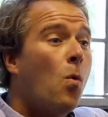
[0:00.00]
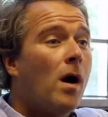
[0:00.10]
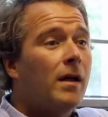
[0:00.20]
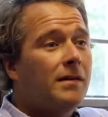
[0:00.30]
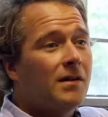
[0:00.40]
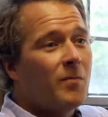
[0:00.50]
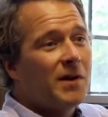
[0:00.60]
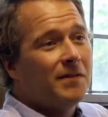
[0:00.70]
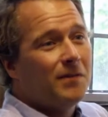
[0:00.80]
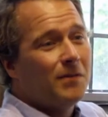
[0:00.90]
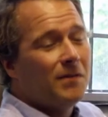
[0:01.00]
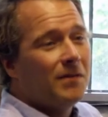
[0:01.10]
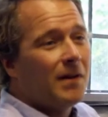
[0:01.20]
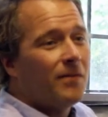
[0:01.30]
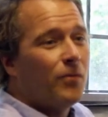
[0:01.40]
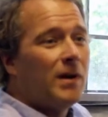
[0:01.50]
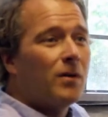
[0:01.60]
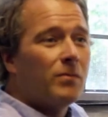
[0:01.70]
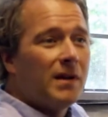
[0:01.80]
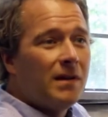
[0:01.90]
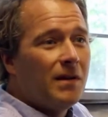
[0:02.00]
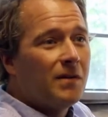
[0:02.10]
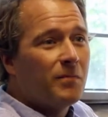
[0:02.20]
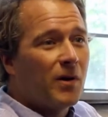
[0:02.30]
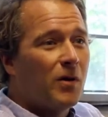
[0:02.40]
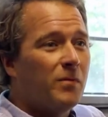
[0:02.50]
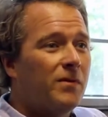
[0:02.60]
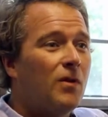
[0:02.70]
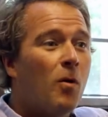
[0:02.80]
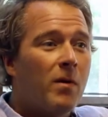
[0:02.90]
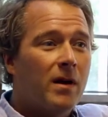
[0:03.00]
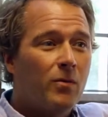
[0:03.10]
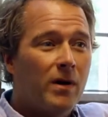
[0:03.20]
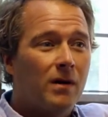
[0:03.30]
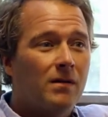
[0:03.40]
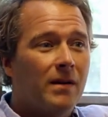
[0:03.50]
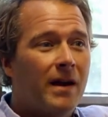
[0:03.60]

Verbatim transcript: Well, I tell my students that if we don't read these poems, nobody will.